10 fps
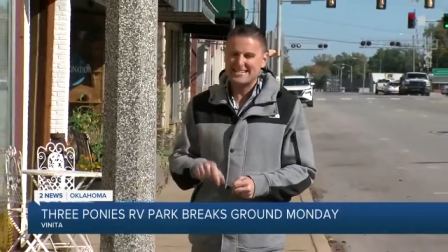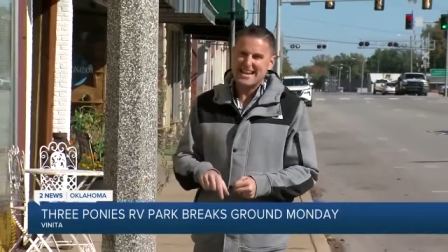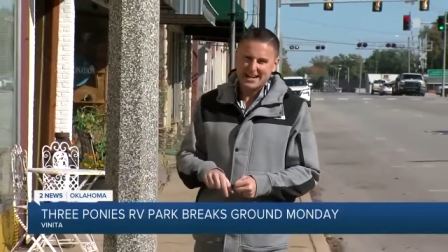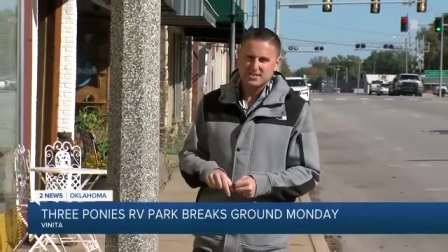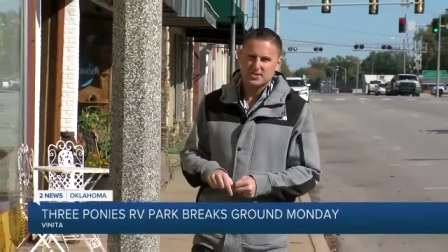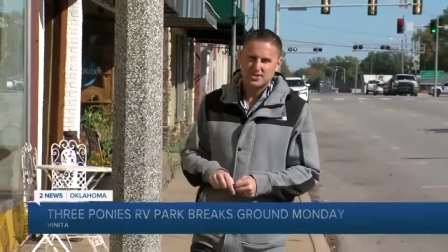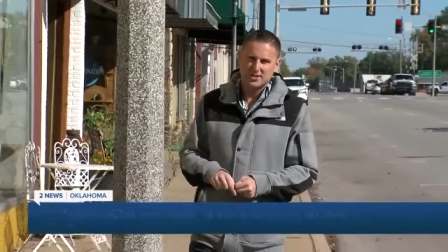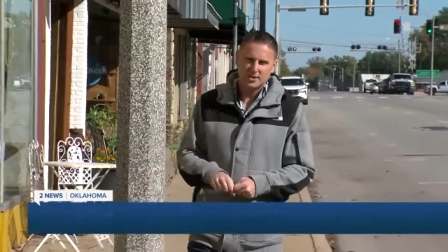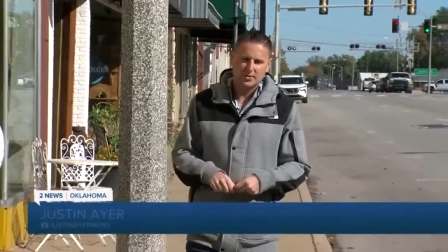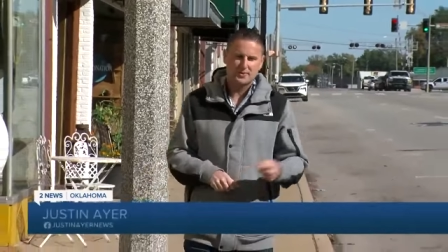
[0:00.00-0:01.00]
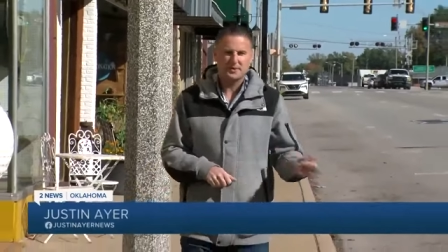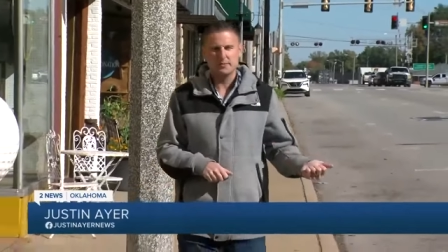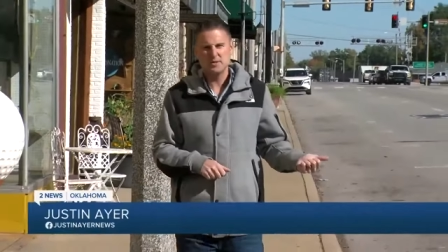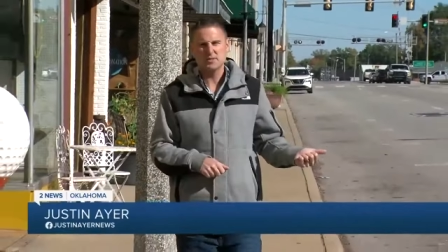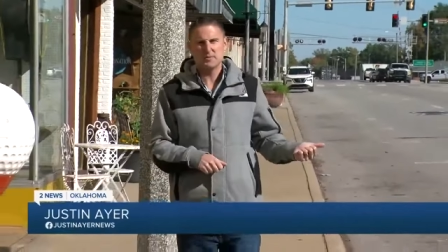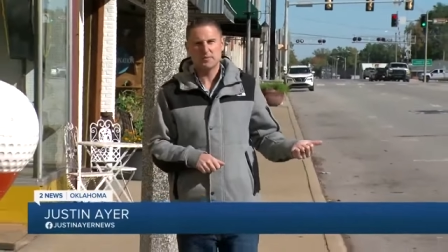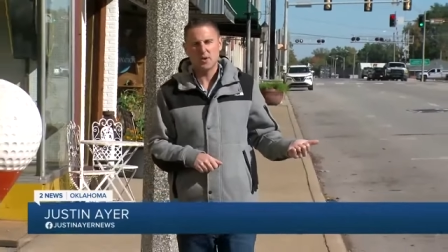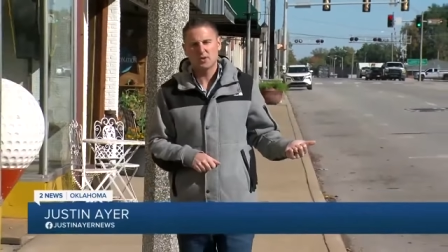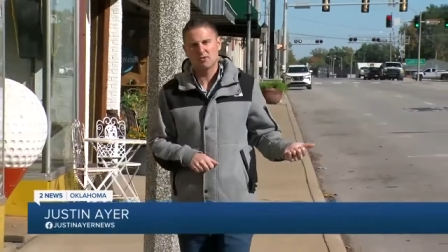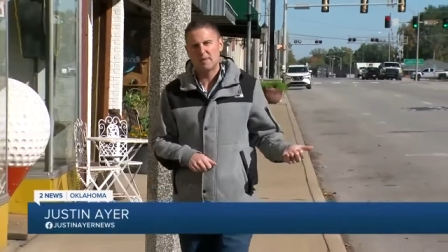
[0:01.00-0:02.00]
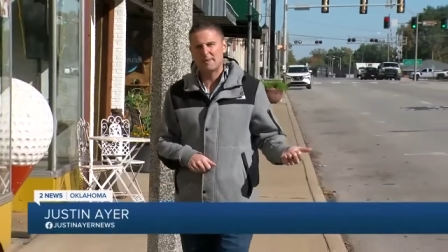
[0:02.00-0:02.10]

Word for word: next year with the amusement park right